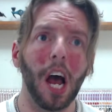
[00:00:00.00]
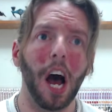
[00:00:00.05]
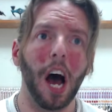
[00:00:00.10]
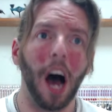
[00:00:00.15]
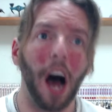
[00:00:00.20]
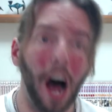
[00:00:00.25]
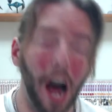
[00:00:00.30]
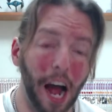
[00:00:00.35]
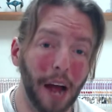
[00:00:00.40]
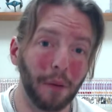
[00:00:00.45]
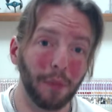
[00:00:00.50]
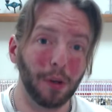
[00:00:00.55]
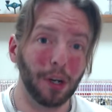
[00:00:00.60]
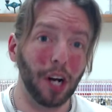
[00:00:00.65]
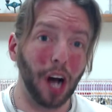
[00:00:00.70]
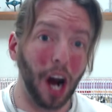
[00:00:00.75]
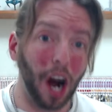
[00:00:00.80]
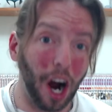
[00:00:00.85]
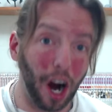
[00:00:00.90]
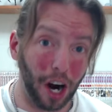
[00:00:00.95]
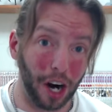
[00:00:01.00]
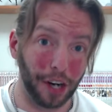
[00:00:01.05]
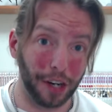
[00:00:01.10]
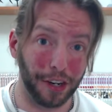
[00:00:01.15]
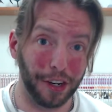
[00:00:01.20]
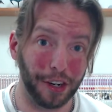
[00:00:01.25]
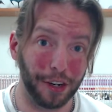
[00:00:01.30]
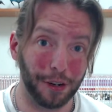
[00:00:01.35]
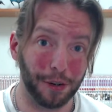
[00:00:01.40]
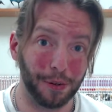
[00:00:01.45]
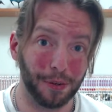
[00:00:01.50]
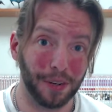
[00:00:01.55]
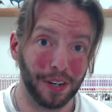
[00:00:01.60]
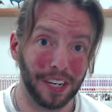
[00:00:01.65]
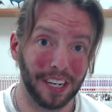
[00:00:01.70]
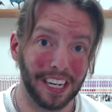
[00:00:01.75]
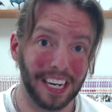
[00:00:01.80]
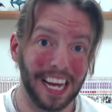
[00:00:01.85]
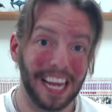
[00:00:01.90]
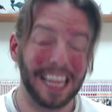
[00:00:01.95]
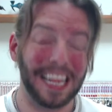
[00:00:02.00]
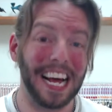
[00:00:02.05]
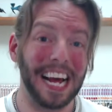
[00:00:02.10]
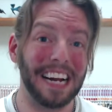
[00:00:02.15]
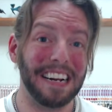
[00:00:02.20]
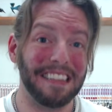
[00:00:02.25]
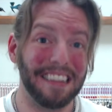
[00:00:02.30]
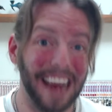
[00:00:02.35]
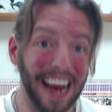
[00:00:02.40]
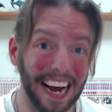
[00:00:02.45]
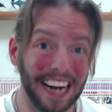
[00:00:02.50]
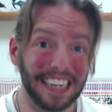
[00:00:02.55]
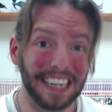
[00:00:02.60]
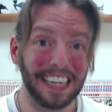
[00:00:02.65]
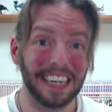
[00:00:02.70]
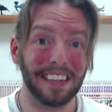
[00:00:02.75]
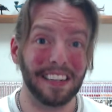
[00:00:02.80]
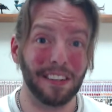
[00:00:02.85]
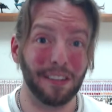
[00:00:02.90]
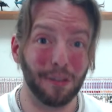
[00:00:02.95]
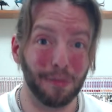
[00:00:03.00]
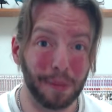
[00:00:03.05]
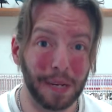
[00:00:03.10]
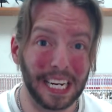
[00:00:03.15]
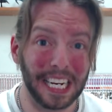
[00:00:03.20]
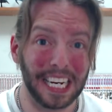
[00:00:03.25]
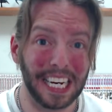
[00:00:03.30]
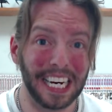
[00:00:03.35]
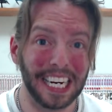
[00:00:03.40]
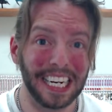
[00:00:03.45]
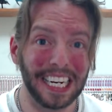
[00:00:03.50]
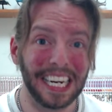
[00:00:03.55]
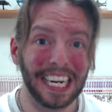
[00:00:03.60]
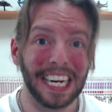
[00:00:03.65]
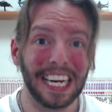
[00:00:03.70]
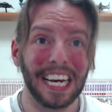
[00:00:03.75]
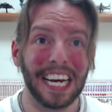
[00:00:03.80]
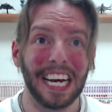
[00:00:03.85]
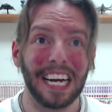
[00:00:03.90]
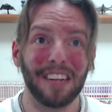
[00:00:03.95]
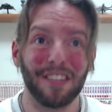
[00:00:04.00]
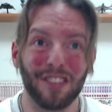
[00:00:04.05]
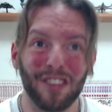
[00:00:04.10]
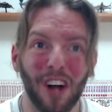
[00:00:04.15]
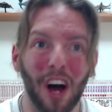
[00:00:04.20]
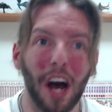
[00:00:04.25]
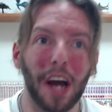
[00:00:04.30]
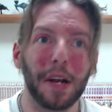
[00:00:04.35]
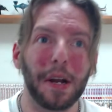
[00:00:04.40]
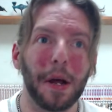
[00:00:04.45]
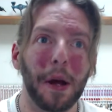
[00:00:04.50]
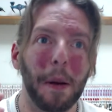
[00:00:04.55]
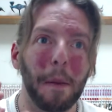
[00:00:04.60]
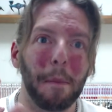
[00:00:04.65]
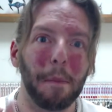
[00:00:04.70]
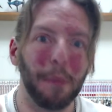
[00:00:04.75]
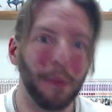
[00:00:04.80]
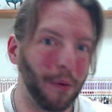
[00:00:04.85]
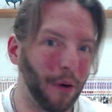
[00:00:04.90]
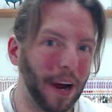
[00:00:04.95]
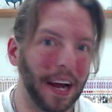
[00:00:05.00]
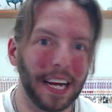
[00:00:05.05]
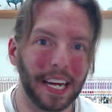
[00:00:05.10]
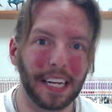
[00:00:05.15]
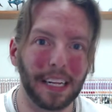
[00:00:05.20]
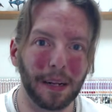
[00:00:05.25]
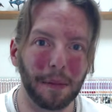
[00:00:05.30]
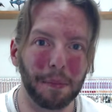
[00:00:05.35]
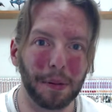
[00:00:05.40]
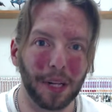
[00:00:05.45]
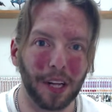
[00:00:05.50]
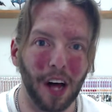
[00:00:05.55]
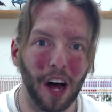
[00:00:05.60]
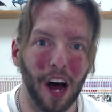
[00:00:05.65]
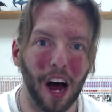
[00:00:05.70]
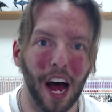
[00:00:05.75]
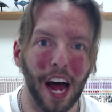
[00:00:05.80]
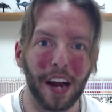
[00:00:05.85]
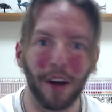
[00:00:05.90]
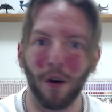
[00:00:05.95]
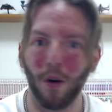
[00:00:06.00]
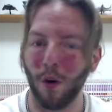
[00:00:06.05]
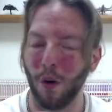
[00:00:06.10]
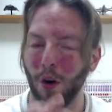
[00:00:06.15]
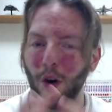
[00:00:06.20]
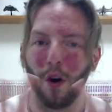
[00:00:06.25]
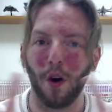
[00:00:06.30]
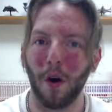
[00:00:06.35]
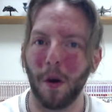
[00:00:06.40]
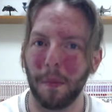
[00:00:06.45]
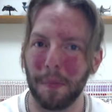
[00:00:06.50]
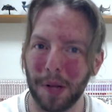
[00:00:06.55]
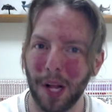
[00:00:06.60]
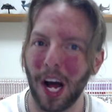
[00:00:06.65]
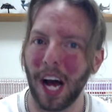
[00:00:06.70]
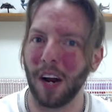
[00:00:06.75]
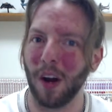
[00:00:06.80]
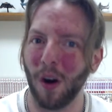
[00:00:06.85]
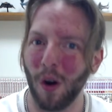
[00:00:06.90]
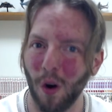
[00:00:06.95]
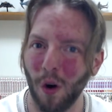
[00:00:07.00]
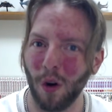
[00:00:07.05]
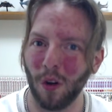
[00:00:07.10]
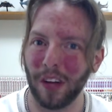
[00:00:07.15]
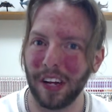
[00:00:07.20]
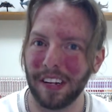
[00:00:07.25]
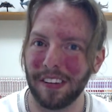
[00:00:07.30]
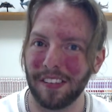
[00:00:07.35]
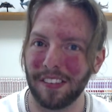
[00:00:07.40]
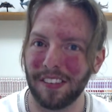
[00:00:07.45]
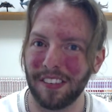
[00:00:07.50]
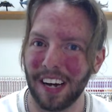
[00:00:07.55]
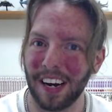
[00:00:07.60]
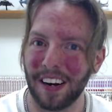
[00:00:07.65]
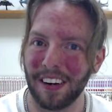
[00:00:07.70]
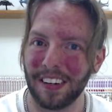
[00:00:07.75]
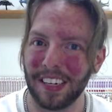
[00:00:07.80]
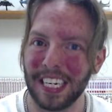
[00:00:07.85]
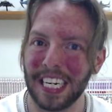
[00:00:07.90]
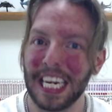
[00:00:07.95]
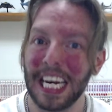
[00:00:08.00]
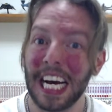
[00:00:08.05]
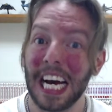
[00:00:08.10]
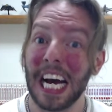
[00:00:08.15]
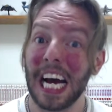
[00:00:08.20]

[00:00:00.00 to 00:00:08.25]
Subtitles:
I would argue that technically speaking, it's not breaking the plot or a plot hole necessarily,